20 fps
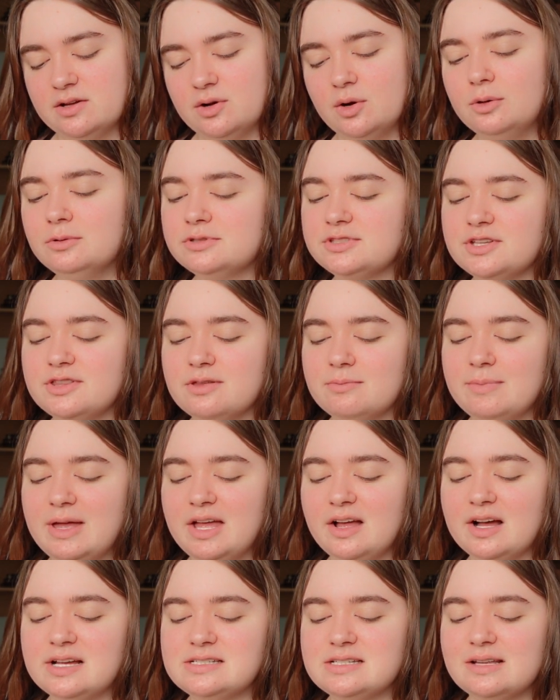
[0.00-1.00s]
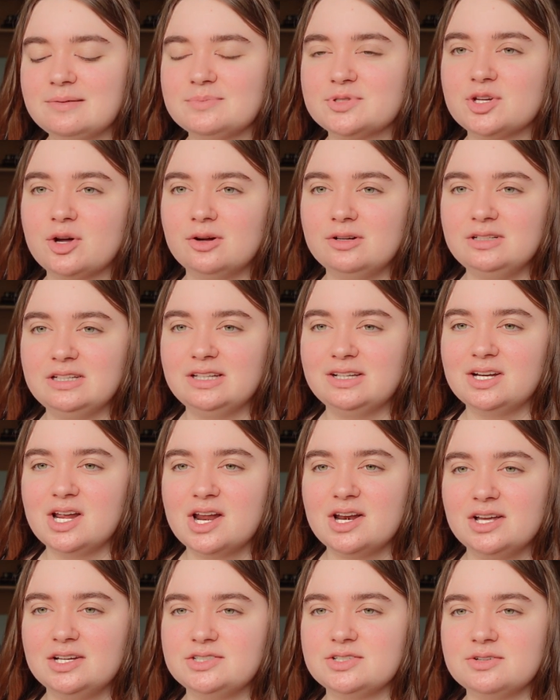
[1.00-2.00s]
Also, the main guy's name's Colin,
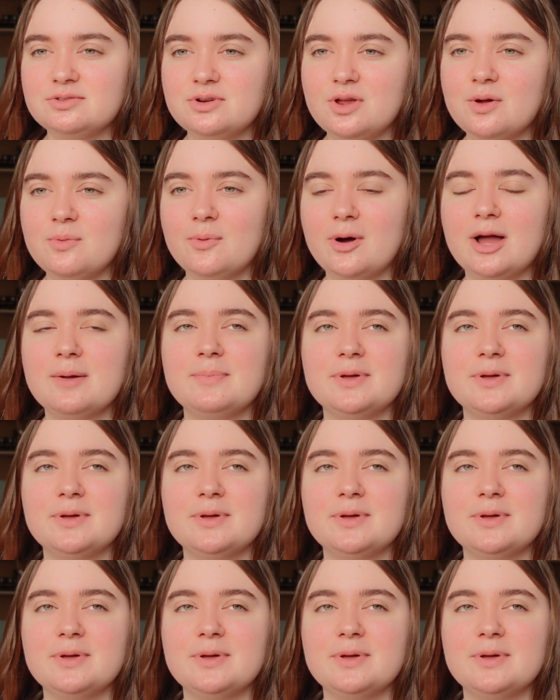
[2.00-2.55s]
and I don't know why,